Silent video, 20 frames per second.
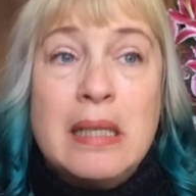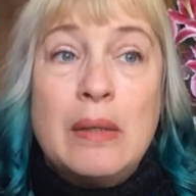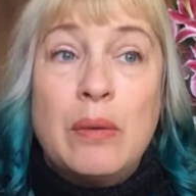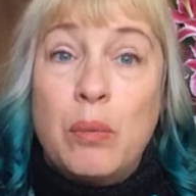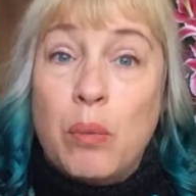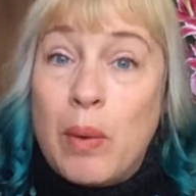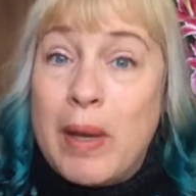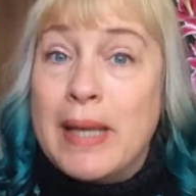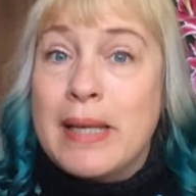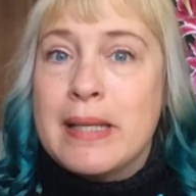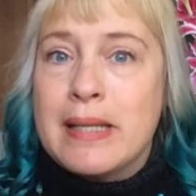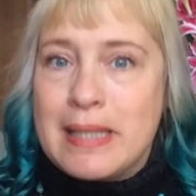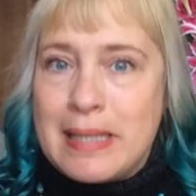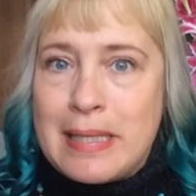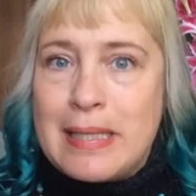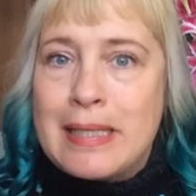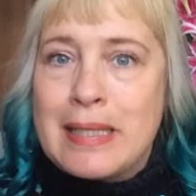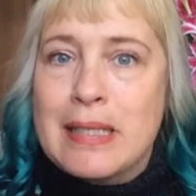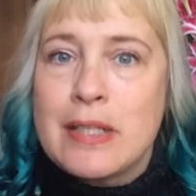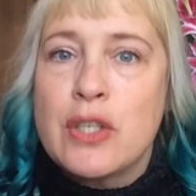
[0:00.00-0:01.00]
When it's
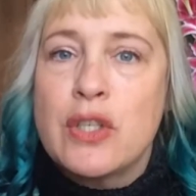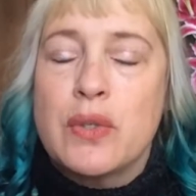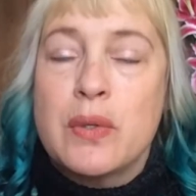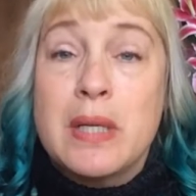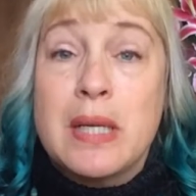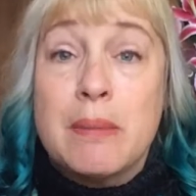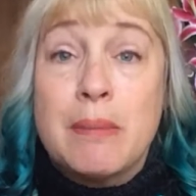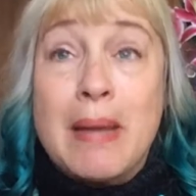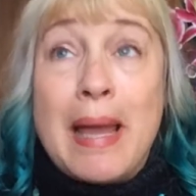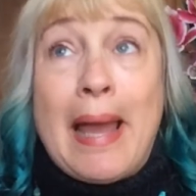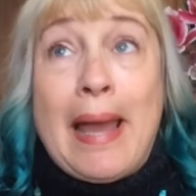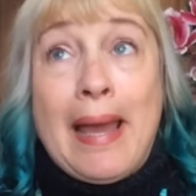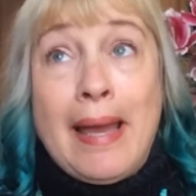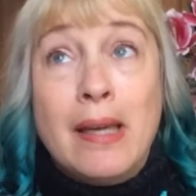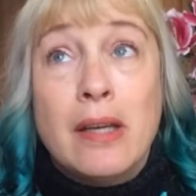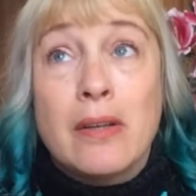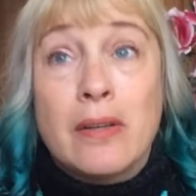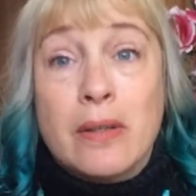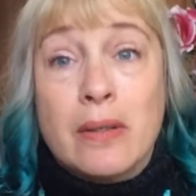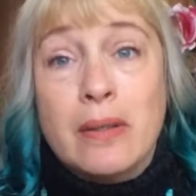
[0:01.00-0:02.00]
in an extreme.
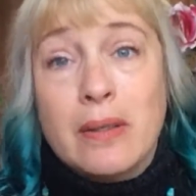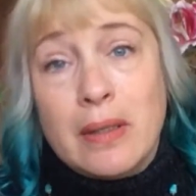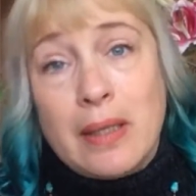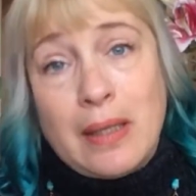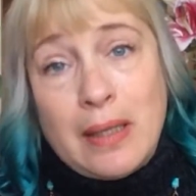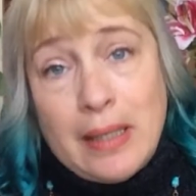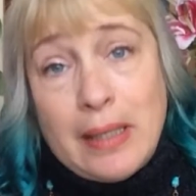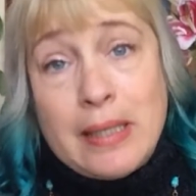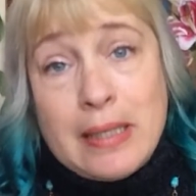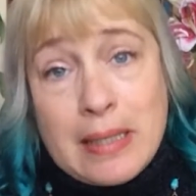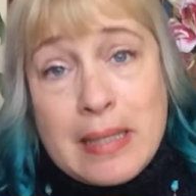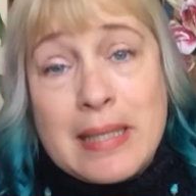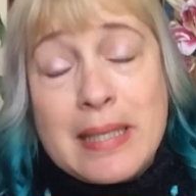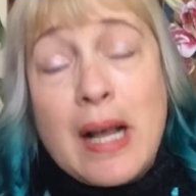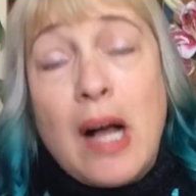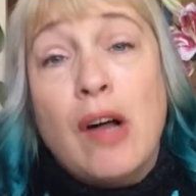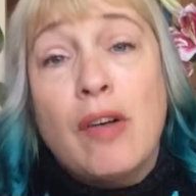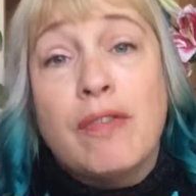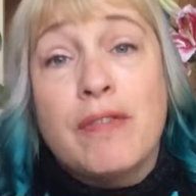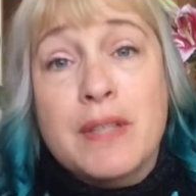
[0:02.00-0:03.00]
Anger in
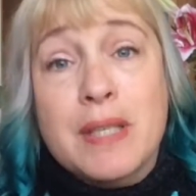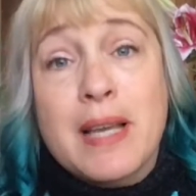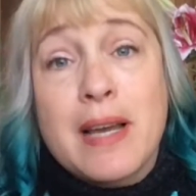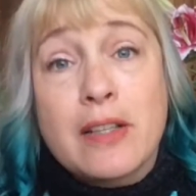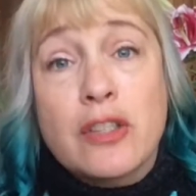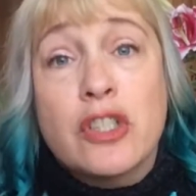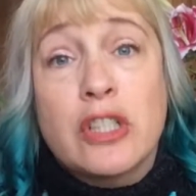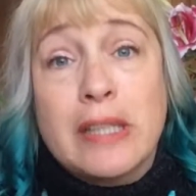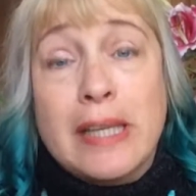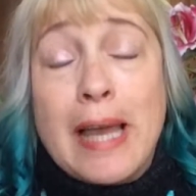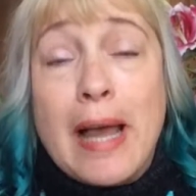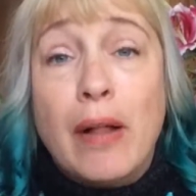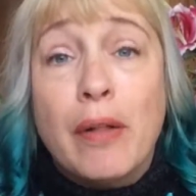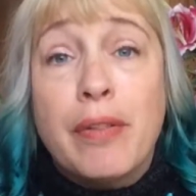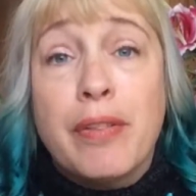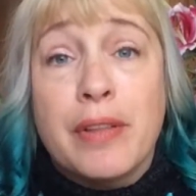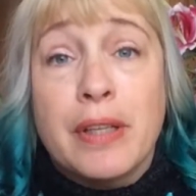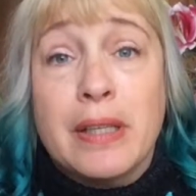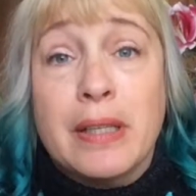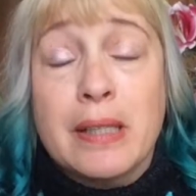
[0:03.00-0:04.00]
itself is actually
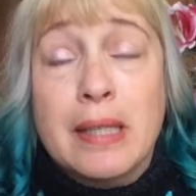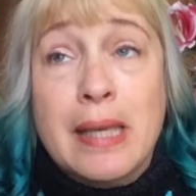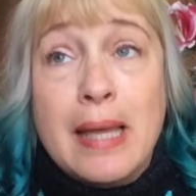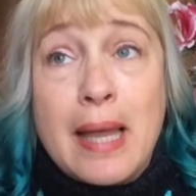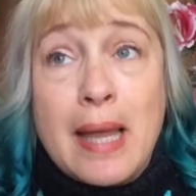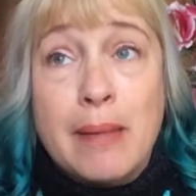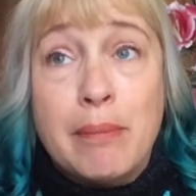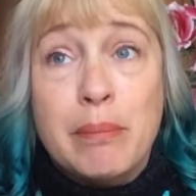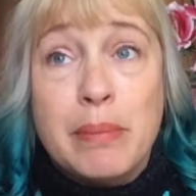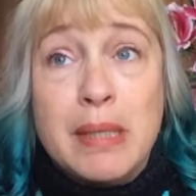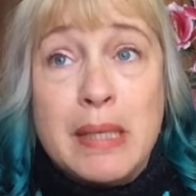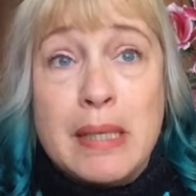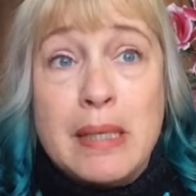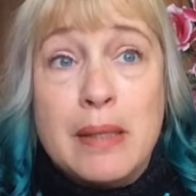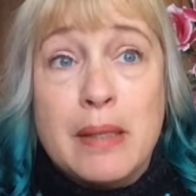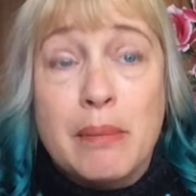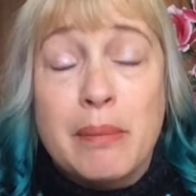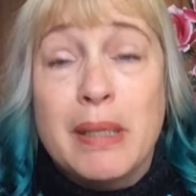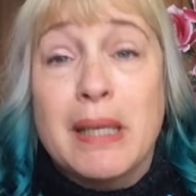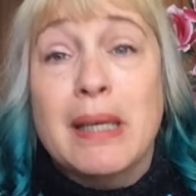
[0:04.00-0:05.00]
healthy. It can be
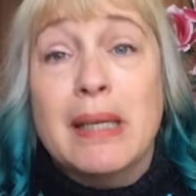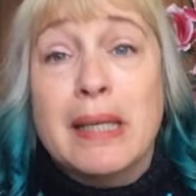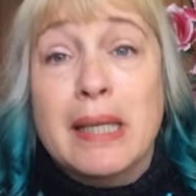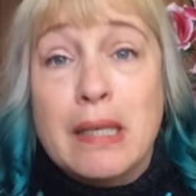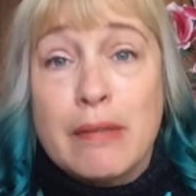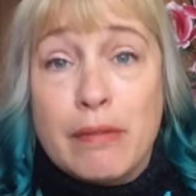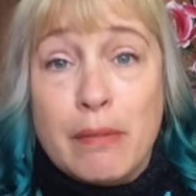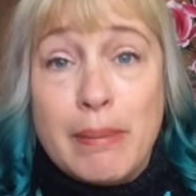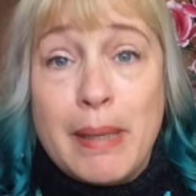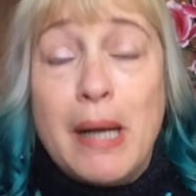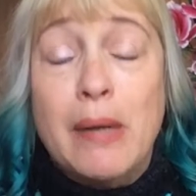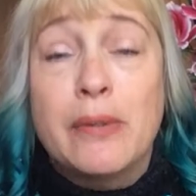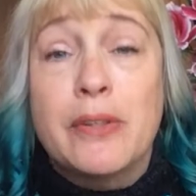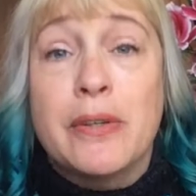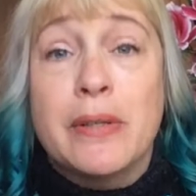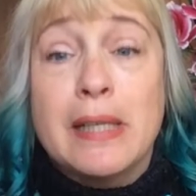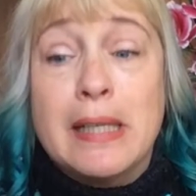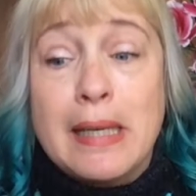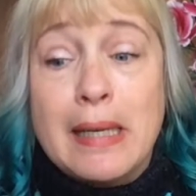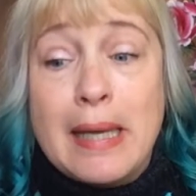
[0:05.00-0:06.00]
the beginning of a
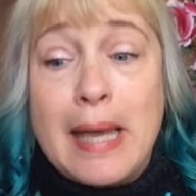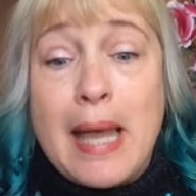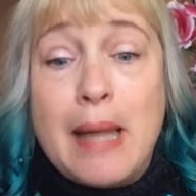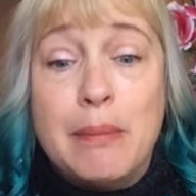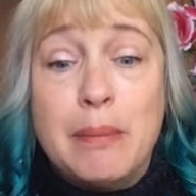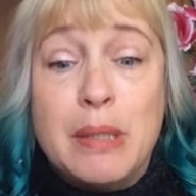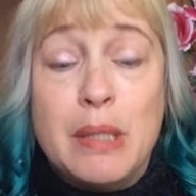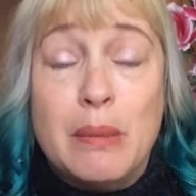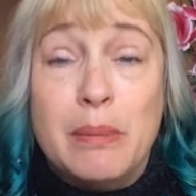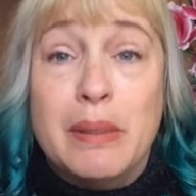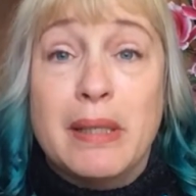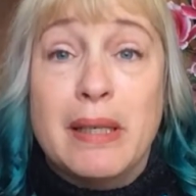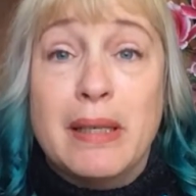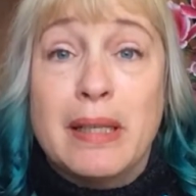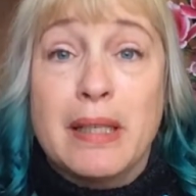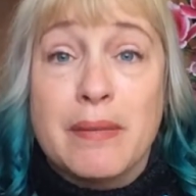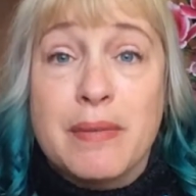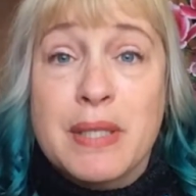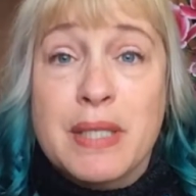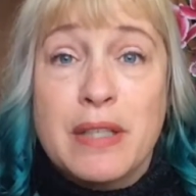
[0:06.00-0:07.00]
boundary. It can be the
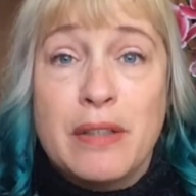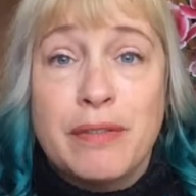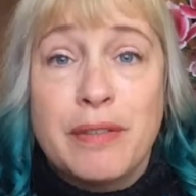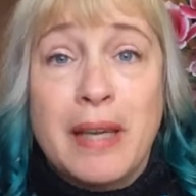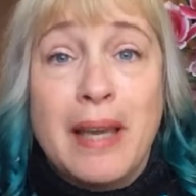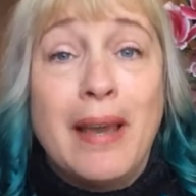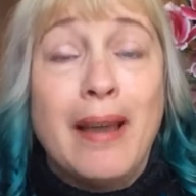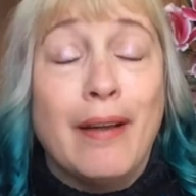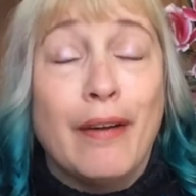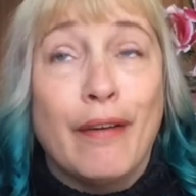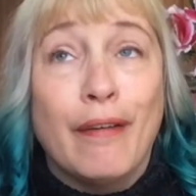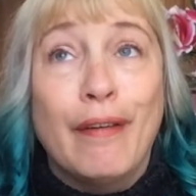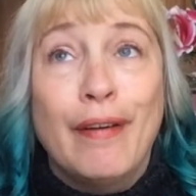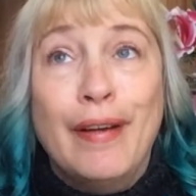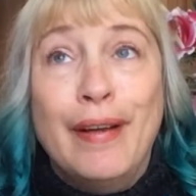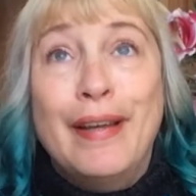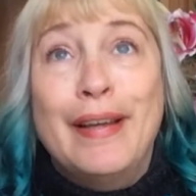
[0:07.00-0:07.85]
beginning of self-care.